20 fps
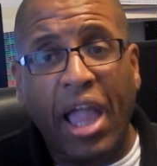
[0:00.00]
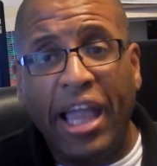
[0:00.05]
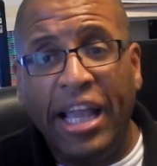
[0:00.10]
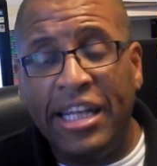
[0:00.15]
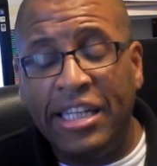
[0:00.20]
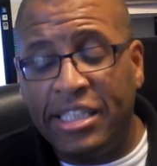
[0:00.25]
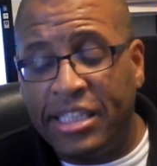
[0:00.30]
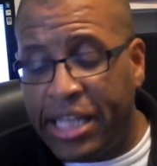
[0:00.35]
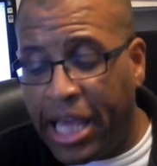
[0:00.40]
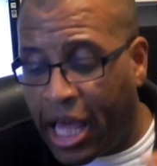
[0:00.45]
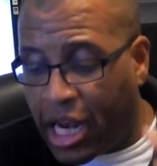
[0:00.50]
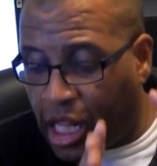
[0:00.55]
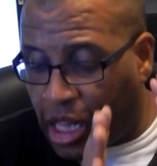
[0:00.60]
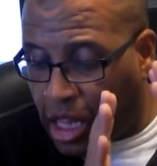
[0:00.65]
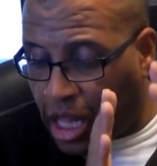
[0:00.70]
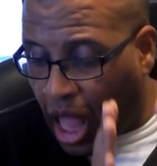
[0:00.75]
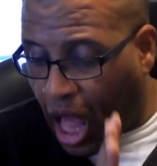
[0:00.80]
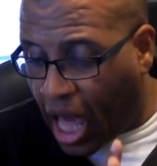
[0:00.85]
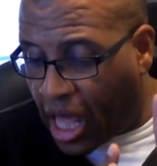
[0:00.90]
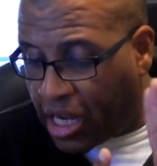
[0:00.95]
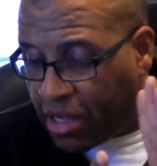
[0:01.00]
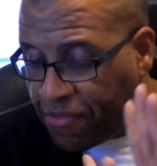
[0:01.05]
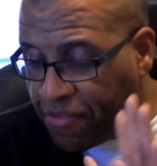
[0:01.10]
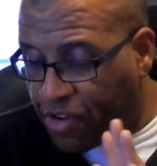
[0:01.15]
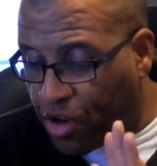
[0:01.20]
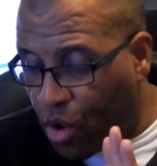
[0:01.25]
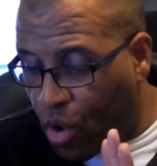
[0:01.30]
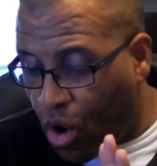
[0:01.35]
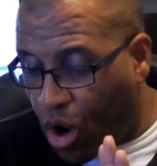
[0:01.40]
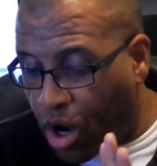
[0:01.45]
is that a lot
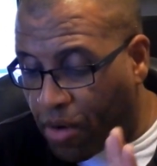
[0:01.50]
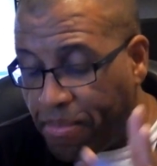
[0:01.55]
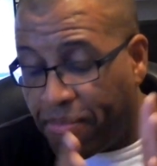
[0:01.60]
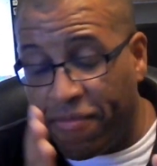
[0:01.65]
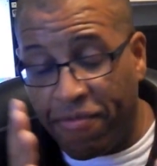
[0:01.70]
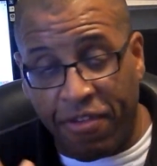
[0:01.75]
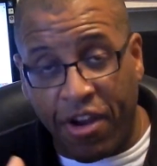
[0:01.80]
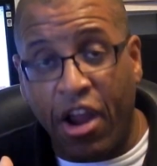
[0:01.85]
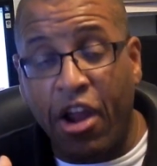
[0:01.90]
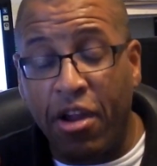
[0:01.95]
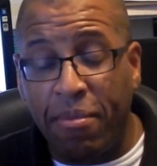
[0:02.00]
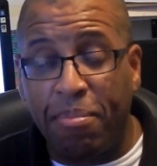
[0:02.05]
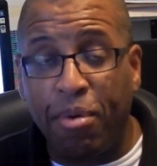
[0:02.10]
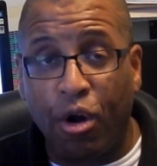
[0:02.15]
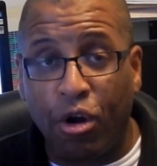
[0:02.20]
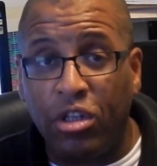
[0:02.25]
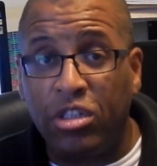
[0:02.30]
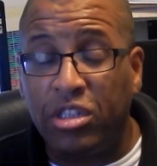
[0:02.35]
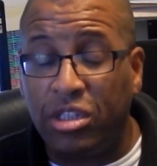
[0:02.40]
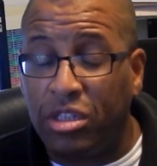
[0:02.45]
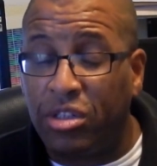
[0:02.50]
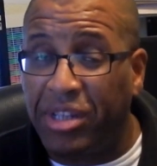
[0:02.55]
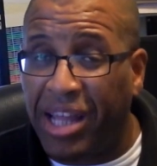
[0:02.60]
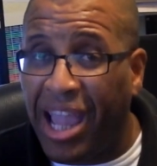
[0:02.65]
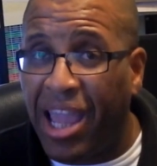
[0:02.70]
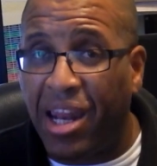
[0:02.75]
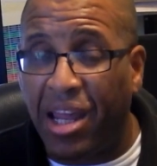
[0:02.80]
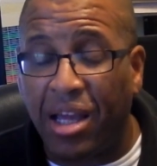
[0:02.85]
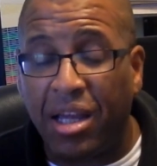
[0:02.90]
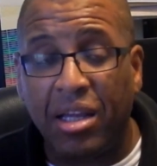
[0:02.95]
of your very personal
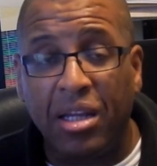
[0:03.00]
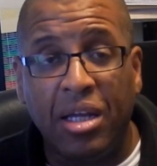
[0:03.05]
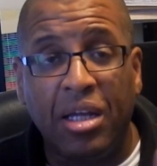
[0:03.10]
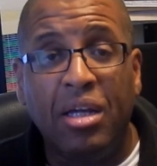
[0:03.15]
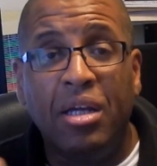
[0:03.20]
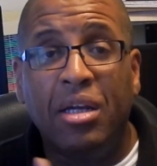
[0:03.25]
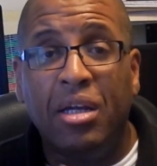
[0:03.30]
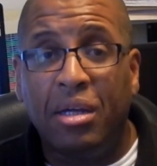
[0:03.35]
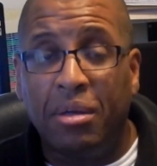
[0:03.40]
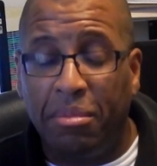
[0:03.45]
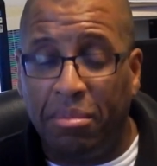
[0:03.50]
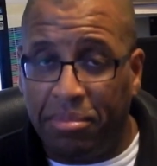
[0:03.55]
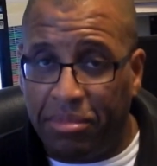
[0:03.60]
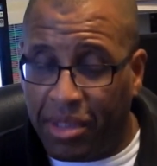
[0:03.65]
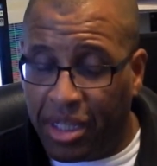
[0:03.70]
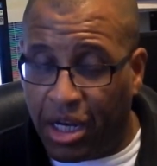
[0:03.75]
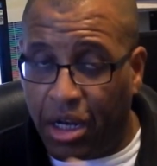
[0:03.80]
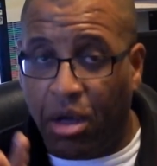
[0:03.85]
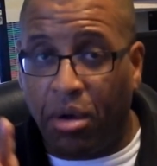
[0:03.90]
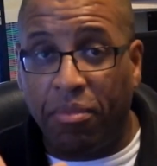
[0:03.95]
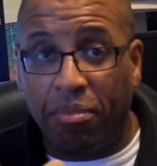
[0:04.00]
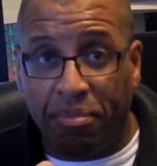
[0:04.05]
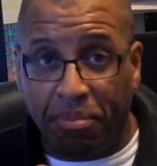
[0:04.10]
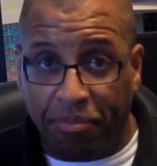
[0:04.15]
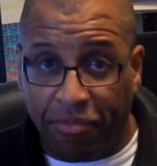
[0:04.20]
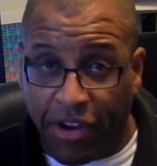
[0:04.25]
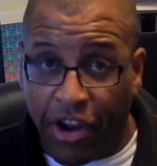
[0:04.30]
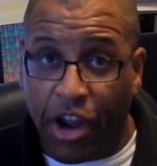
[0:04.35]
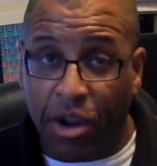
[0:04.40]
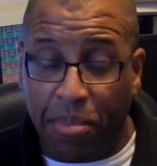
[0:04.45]
data,
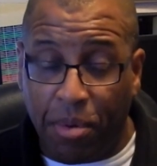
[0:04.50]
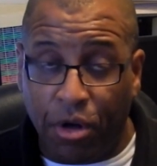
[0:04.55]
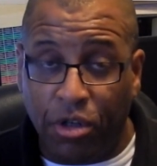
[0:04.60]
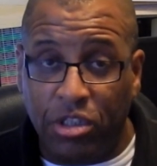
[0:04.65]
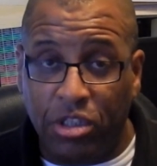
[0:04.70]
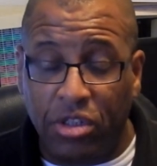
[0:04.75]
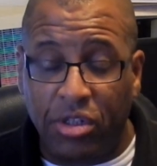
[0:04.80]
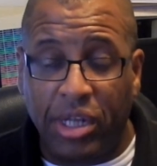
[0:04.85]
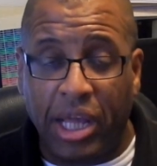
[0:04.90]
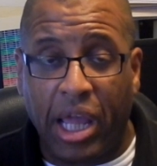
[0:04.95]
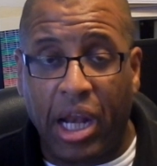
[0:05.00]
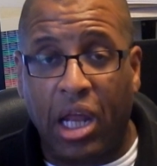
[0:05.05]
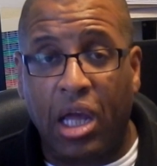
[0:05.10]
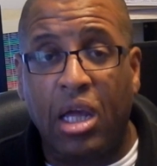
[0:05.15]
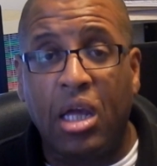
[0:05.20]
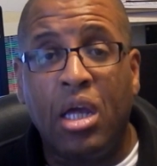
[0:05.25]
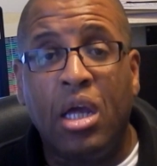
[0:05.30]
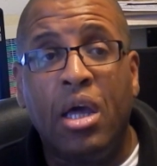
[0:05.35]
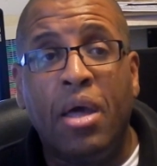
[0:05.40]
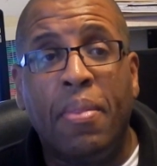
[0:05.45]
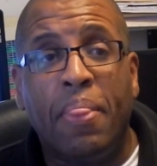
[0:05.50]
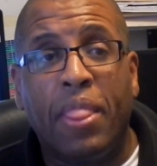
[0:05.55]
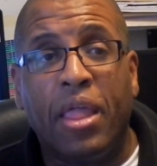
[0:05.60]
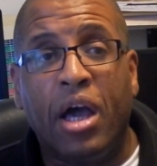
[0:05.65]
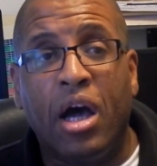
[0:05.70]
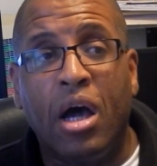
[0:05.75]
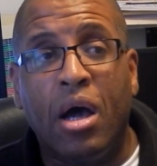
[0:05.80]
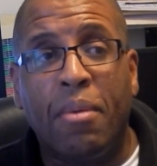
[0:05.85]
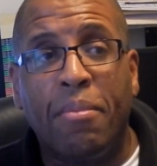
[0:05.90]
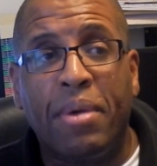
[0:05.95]
very personal
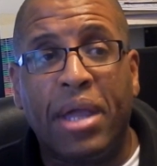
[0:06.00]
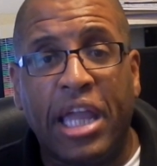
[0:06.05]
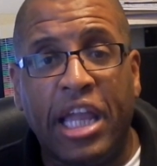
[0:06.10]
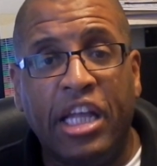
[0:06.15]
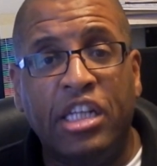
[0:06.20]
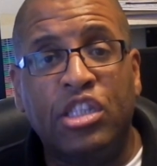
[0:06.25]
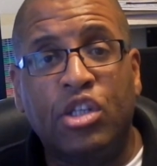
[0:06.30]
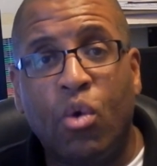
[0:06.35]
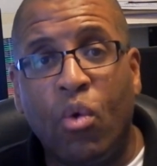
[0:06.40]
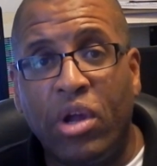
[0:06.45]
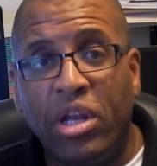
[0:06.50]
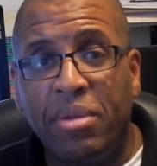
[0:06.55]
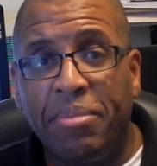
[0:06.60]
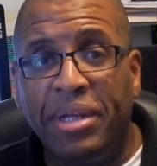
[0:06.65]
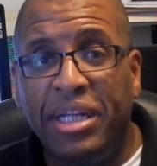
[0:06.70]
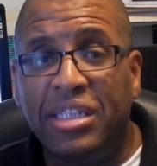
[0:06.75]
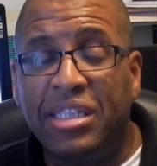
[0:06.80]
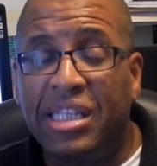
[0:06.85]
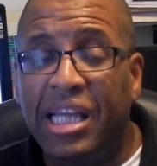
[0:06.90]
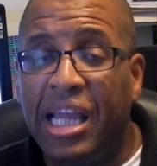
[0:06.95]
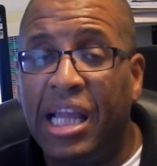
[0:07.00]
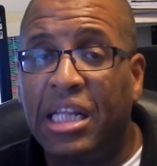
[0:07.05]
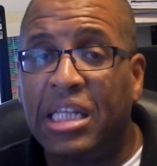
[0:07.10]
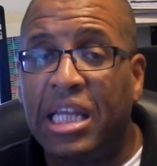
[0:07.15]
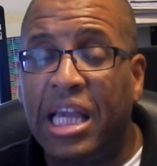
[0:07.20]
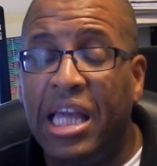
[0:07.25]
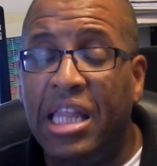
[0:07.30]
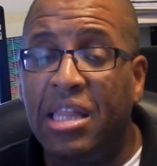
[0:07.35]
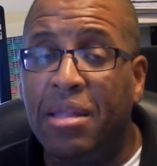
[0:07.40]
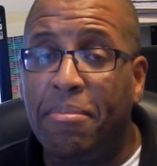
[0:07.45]
data, is going to be
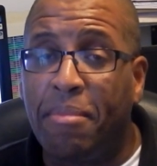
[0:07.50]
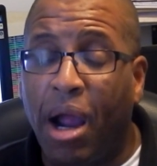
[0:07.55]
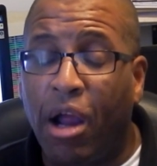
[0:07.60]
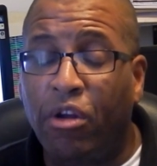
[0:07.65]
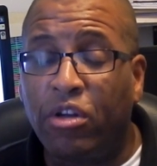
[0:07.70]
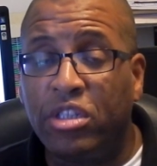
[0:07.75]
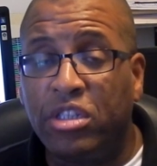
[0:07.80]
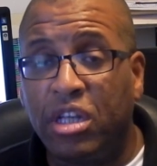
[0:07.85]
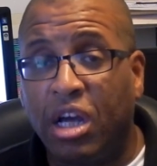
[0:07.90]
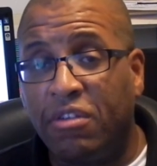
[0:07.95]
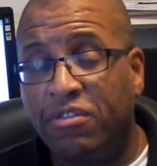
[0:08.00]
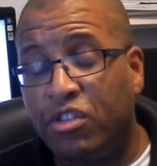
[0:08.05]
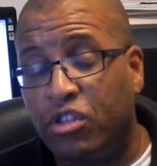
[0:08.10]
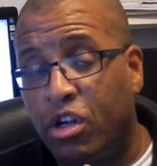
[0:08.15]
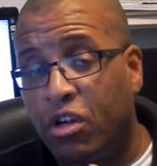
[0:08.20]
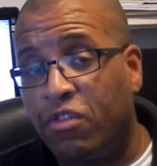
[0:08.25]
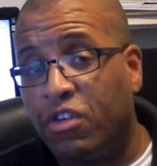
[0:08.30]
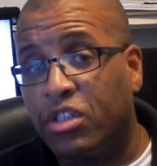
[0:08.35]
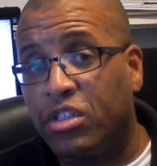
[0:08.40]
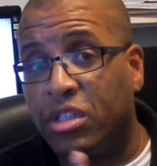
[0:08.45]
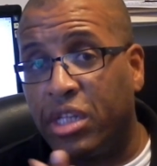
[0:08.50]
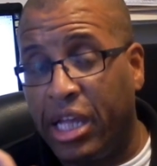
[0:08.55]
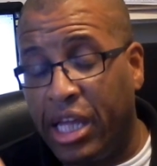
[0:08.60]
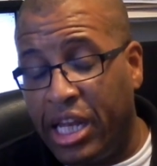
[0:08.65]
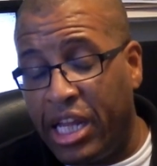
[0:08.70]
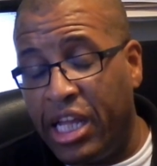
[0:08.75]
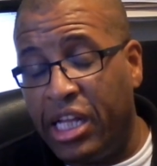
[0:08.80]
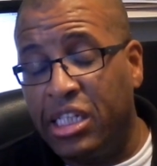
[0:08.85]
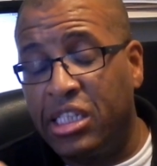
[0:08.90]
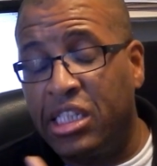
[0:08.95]
synced in the Microsoft servers.
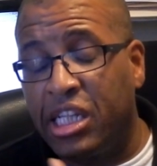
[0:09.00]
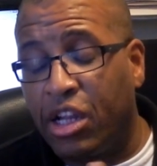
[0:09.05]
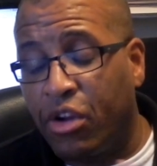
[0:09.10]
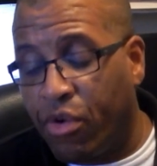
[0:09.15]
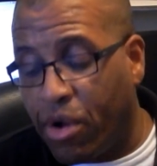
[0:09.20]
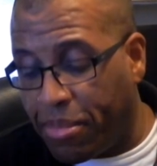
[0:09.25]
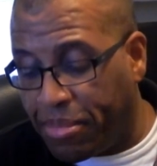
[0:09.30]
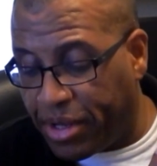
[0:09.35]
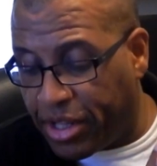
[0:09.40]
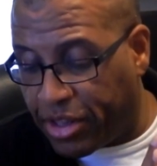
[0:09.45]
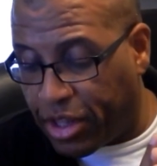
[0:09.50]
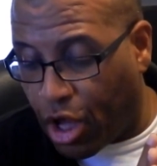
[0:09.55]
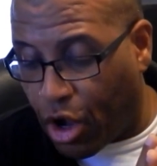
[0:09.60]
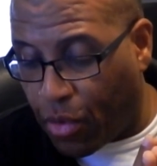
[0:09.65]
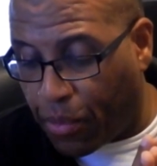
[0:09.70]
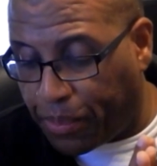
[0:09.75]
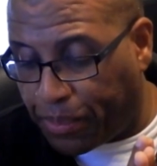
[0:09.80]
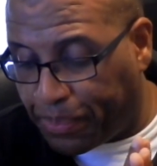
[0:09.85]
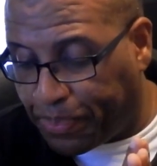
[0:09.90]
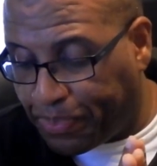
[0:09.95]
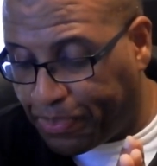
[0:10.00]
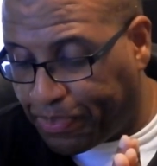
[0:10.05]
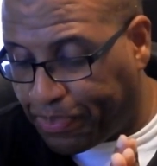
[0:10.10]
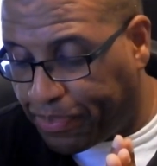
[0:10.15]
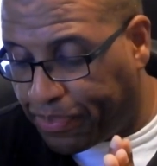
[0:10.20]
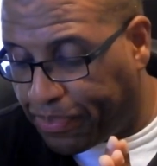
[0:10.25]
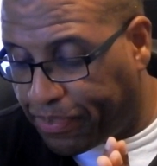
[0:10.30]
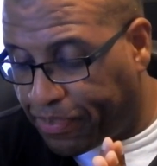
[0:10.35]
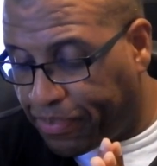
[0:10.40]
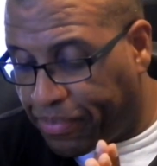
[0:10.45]
It is encrypted though.
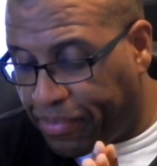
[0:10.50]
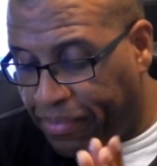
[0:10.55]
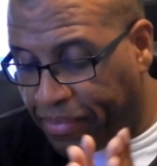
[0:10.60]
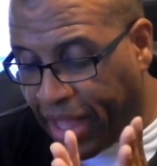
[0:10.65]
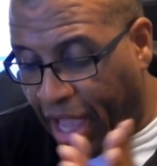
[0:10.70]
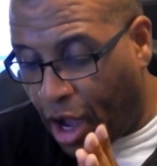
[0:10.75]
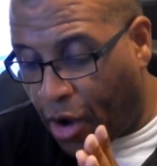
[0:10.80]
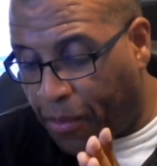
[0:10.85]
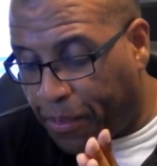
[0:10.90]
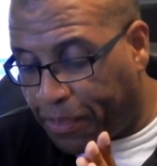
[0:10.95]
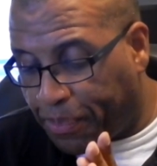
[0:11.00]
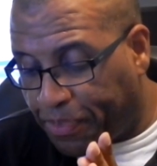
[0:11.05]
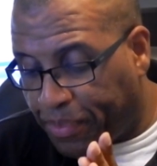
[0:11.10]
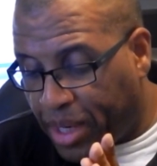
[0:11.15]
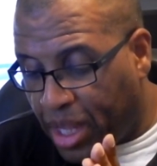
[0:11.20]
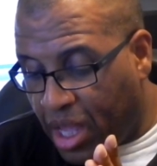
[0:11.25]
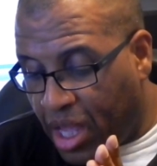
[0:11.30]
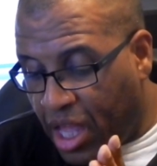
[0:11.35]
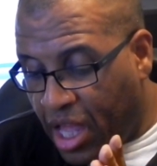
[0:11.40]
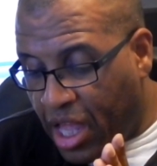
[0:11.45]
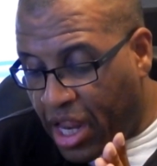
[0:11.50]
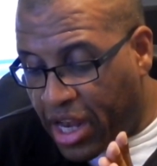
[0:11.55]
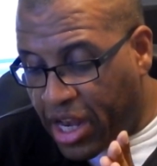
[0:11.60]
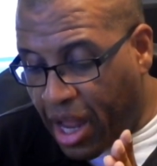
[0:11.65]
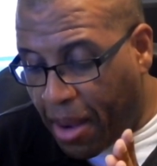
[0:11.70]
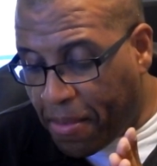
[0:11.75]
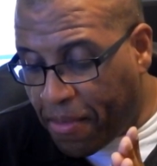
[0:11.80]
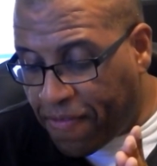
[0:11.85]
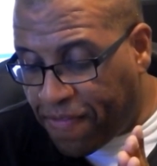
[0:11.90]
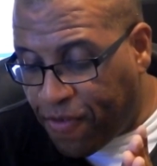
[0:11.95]
Now,
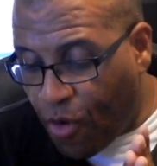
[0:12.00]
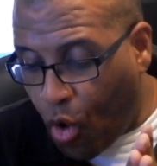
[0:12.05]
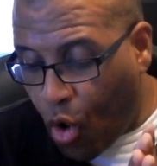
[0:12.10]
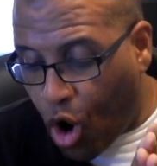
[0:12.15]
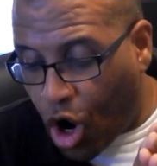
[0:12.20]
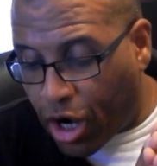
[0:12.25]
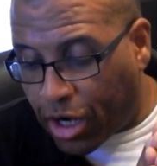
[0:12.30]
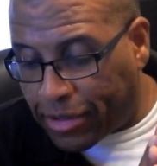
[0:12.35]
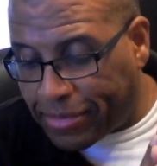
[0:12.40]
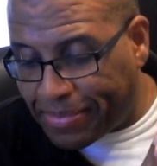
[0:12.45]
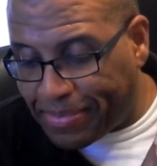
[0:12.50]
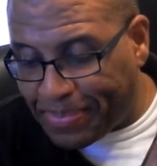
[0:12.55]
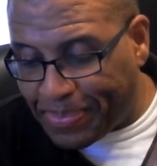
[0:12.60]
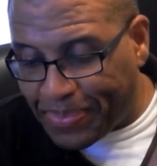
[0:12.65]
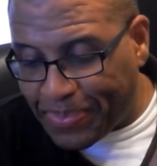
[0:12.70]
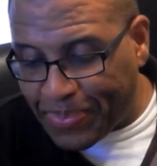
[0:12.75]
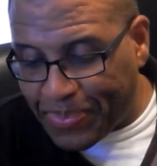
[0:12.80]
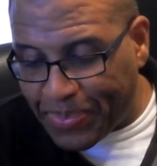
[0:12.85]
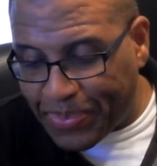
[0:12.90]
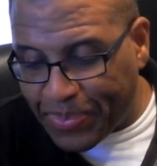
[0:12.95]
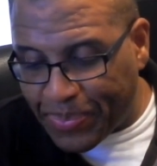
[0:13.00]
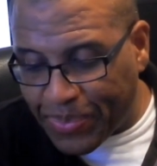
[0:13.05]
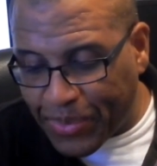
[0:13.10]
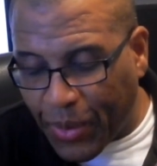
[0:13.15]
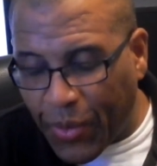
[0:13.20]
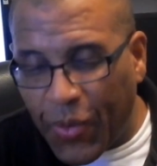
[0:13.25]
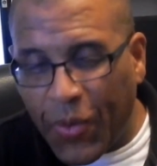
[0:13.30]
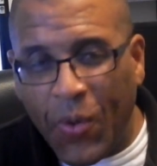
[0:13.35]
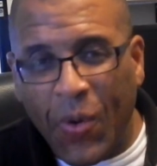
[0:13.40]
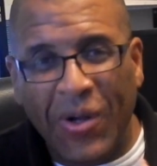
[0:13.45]
number 4,
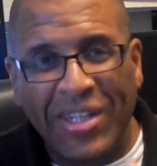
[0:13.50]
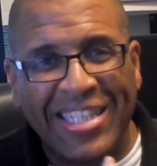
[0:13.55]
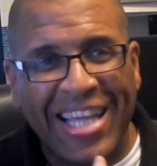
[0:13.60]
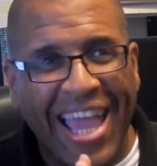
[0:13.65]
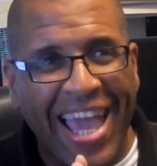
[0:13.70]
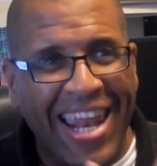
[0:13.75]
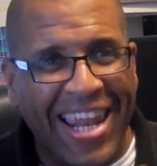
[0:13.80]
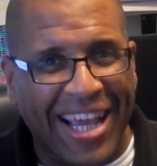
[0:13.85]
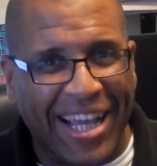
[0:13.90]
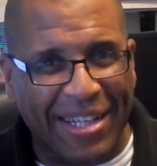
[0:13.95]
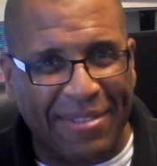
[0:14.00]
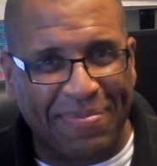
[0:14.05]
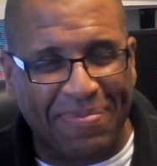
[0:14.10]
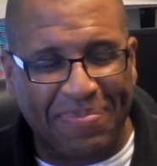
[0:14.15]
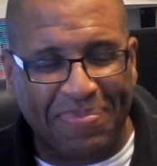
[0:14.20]
Cortana.